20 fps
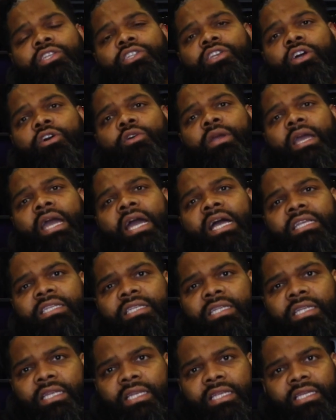So,
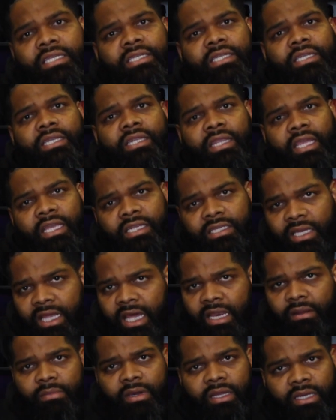guys, listen, there's
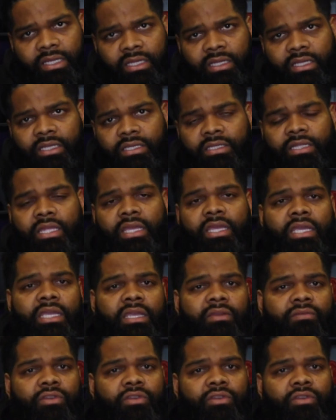a lot of money in this thing.